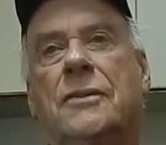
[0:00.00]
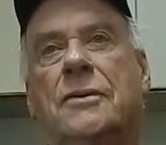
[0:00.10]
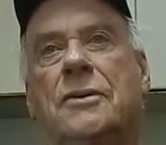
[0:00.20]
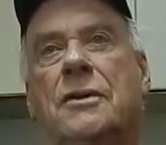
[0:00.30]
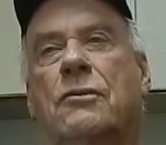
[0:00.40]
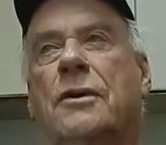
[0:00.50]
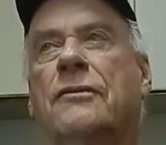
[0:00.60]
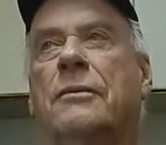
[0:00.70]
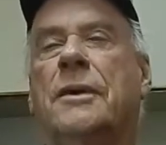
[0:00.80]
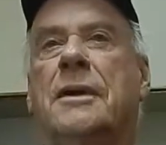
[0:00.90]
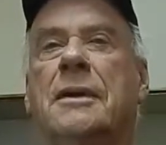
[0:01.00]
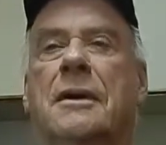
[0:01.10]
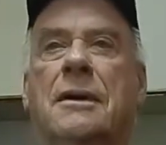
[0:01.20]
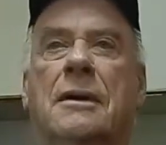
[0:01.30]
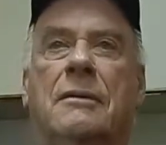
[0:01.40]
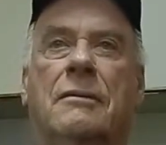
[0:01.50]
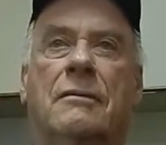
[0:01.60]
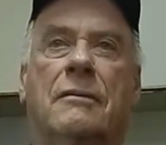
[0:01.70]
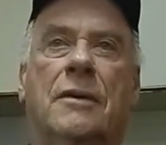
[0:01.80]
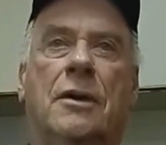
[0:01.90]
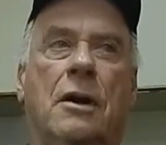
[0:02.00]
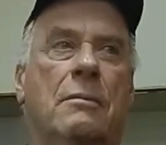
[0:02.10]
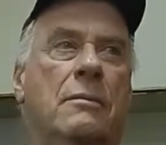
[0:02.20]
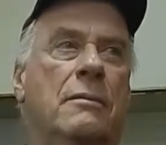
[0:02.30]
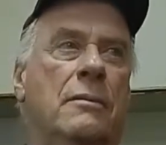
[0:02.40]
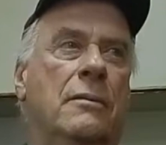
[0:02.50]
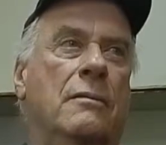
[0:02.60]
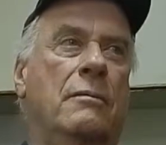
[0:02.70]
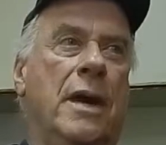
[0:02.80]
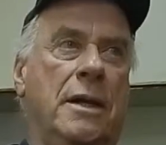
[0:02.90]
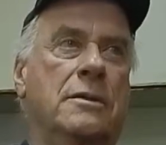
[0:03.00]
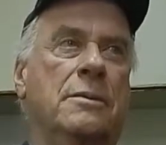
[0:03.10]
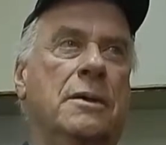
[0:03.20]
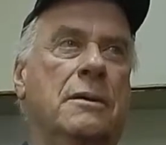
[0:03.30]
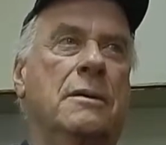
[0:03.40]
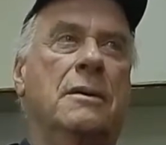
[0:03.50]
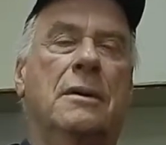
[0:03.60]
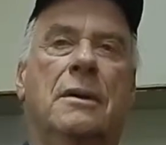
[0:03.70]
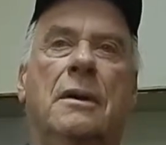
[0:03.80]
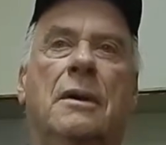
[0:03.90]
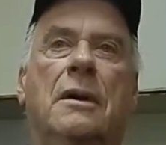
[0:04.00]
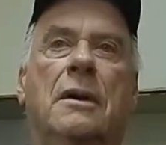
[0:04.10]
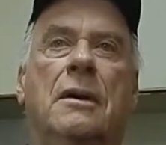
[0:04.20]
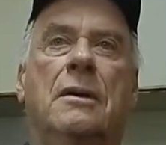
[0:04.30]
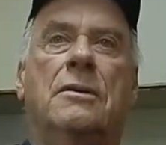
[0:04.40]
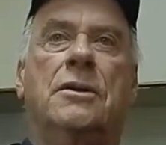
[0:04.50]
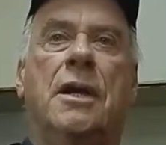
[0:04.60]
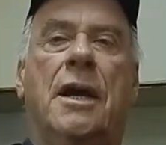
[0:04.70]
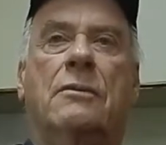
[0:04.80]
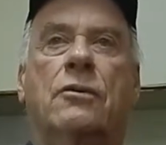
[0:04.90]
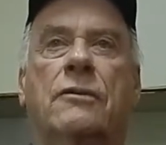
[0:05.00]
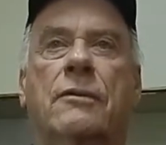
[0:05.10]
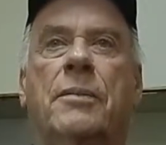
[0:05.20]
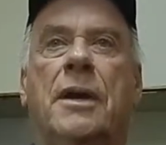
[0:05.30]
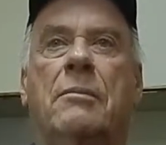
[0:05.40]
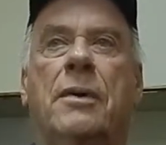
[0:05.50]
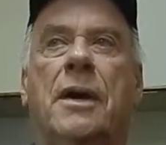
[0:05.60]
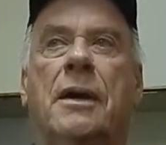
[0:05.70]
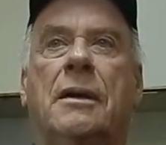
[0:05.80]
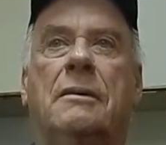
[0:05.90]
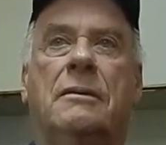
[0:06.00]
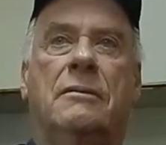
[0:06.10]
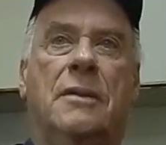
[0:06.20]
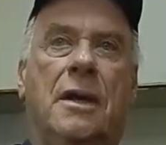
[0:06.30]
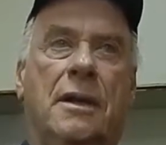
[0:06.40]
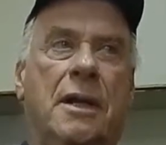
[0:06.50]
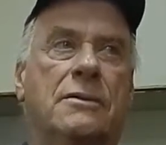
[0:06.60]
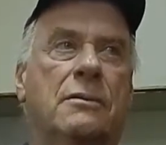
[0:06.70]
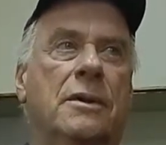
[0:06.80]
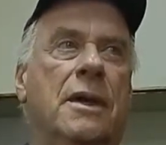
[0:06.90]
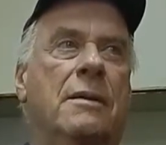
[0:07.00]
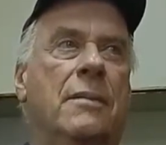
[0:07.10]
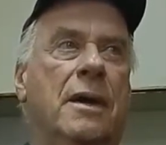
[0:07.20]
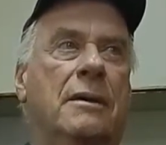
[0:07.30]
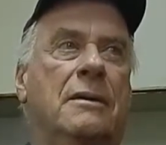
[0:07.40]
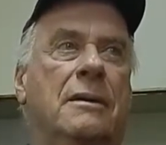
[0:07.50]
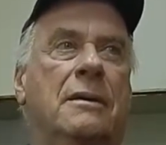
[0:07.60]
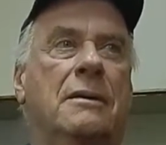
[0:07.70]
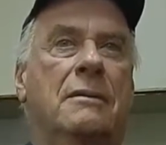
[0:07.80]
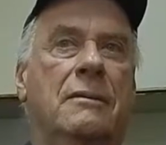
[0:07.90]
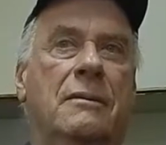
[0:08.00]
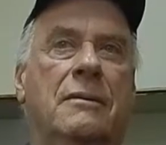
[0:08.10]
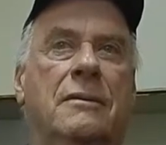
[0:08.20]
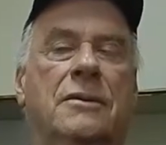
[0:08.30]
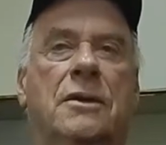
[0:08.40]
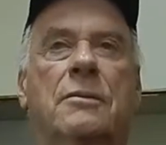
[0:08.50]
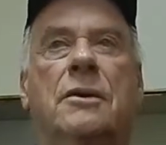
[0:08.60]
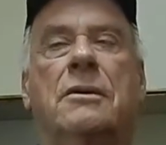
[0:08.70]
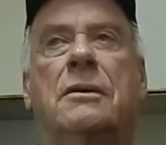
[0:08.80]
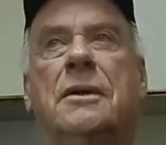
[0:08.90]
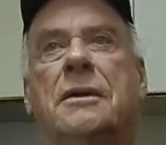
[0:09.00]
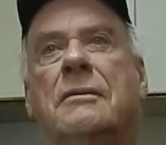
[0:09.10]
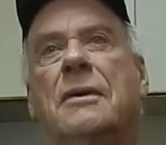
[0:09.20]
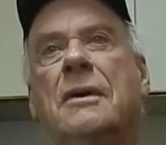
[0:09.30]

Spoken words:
She worked for me in our management. She had worked for Pay and Pack, and that's when they met Jim and her. And